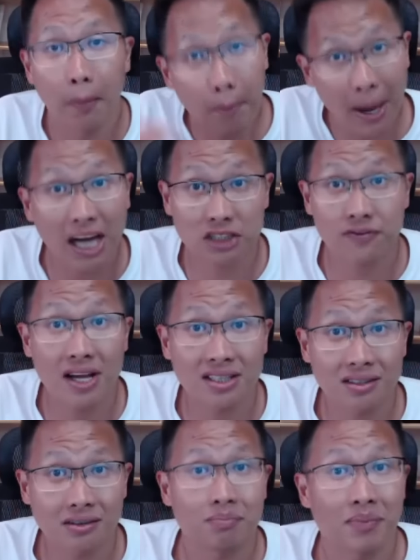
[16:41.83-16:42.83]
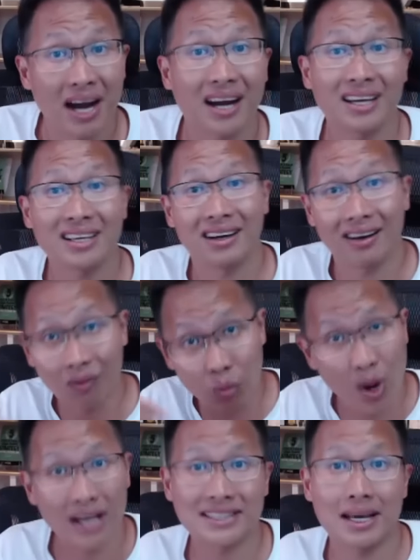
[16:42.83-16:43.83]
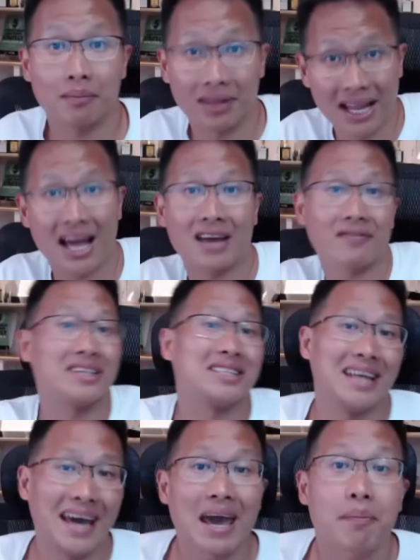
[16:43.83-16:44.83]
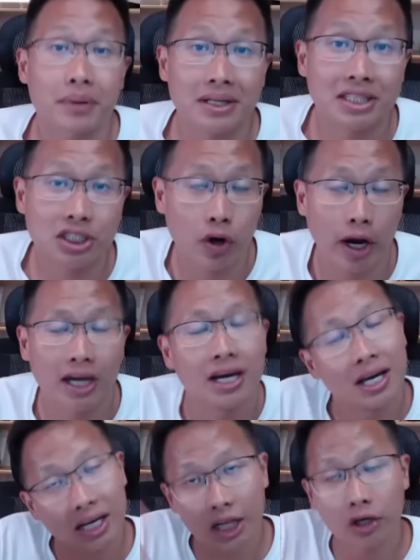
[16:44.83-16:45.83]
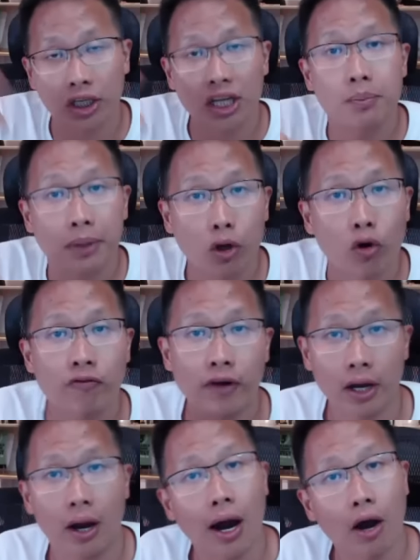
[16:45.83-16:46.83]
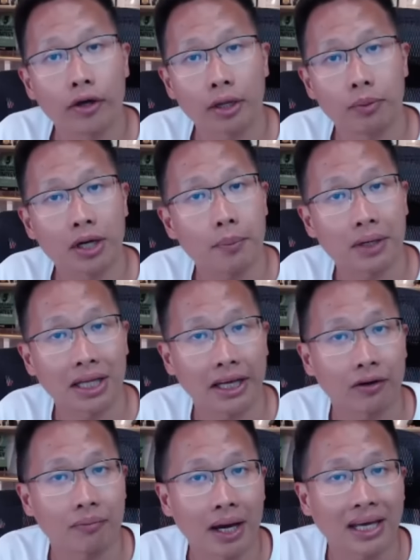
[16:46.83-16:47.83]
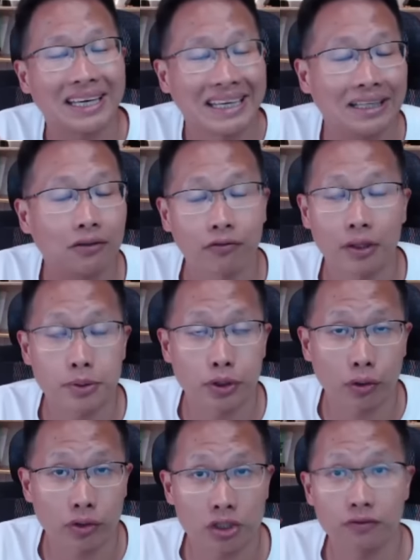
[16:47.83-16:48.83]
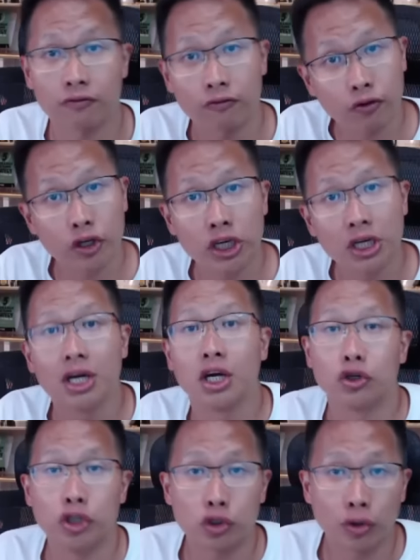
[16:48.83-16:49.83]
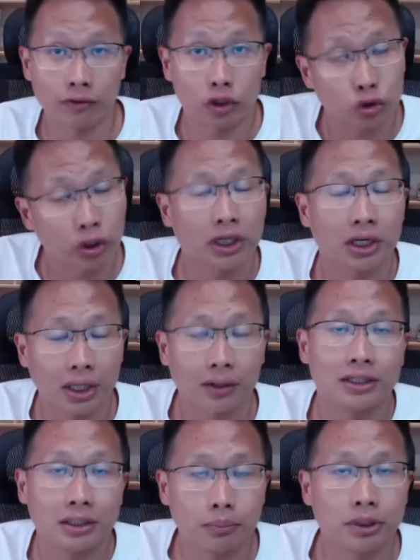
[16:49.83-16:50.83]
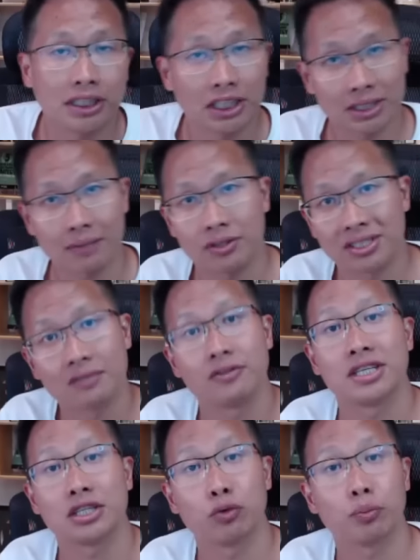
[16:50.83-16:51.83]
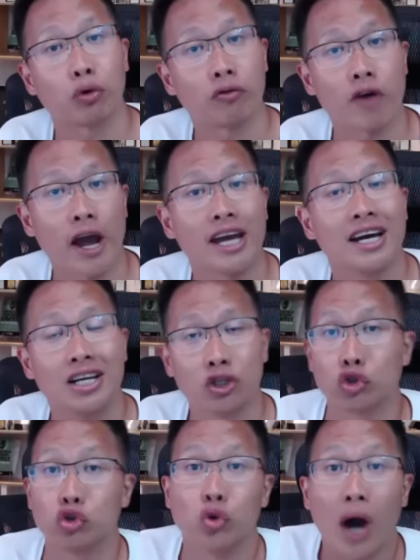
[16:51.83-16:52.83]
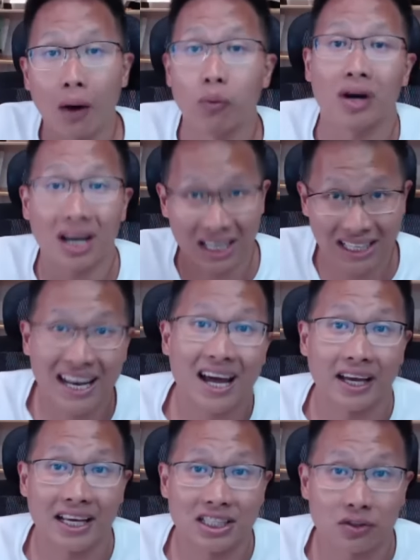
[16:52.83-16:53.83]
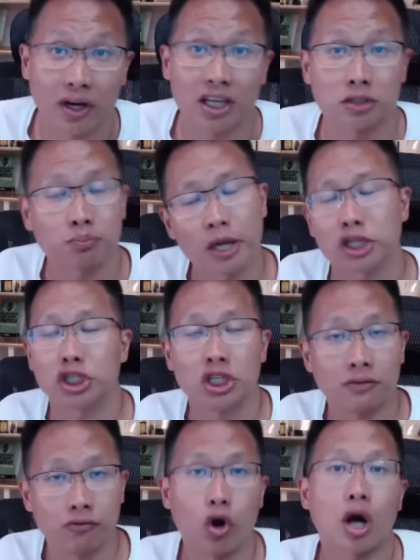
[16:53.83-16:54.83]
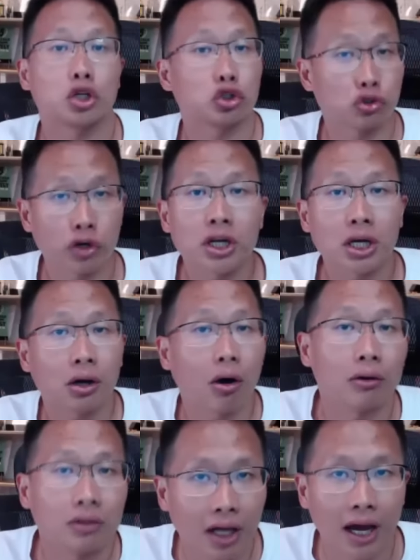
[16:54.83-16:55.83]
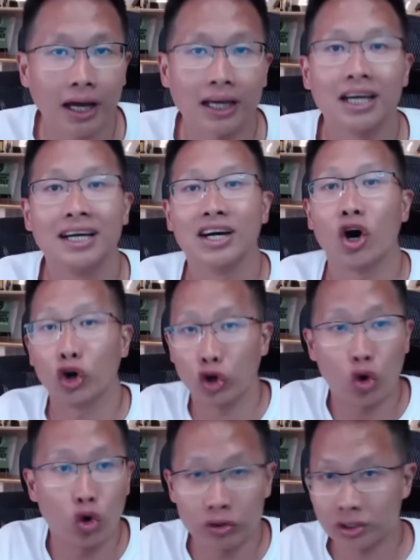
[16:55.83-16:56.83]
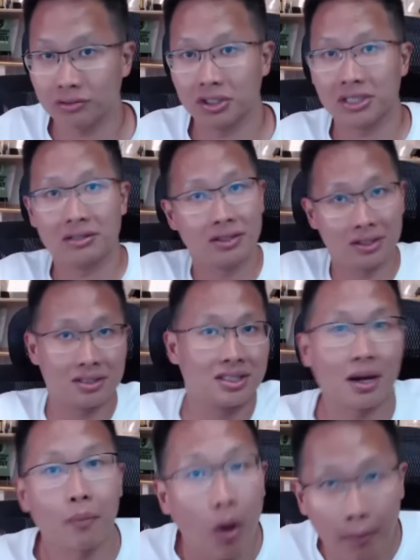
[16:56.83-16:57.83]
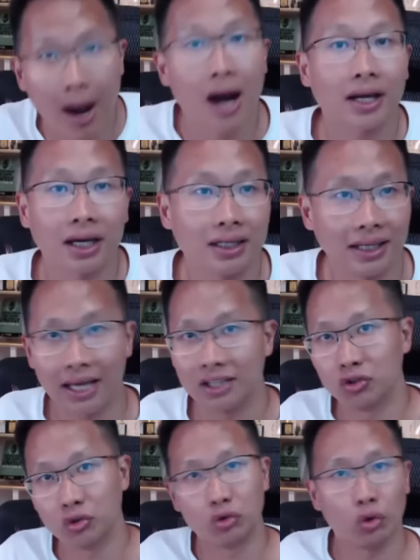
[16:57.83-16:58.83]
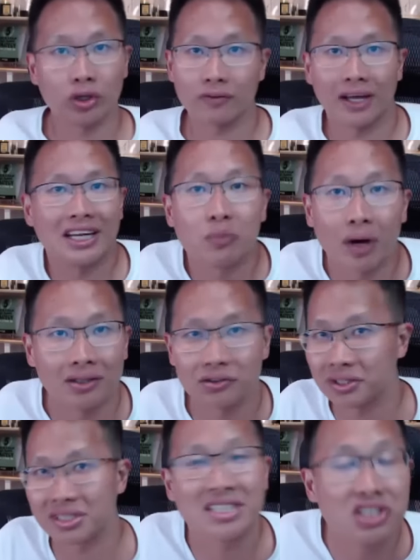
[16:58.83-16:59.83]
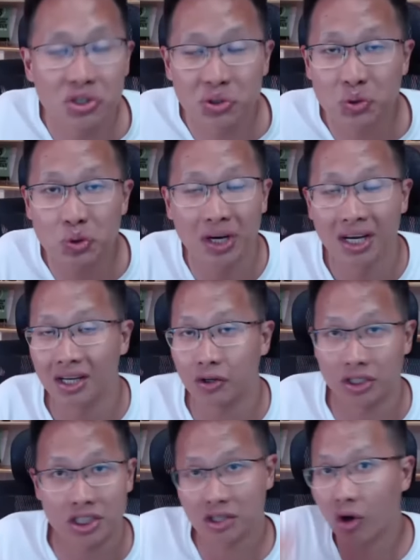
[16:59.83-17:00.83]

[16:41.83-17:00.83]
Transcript: uh, much faster, buy WhatsApp Live as it happens, right? Click on the link below, find out how you can become a client of mine in Phillips Securities for free. You need to have a trading account under me and that's some of the services we provide to our clients, right? Especially if you are trading online on your own in the Singapore market and you don't have anyone to assist you, you're